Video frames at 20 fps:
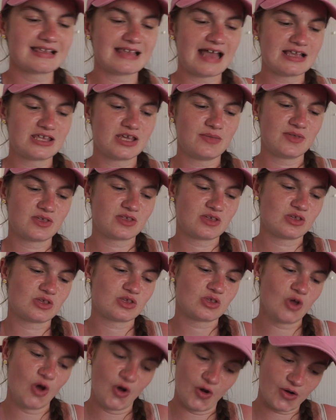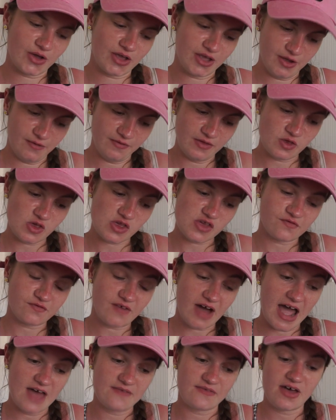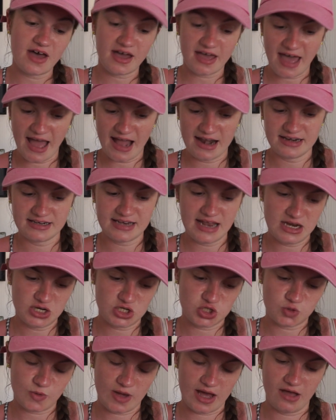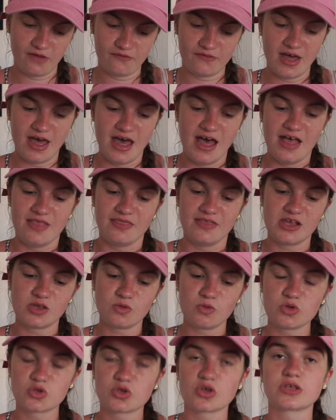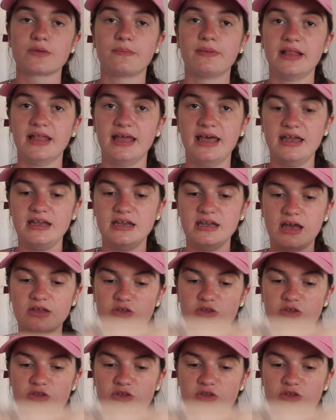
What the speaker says: item, this is so cute. This is a fiver again, 10 to 12. This one's just a plain, I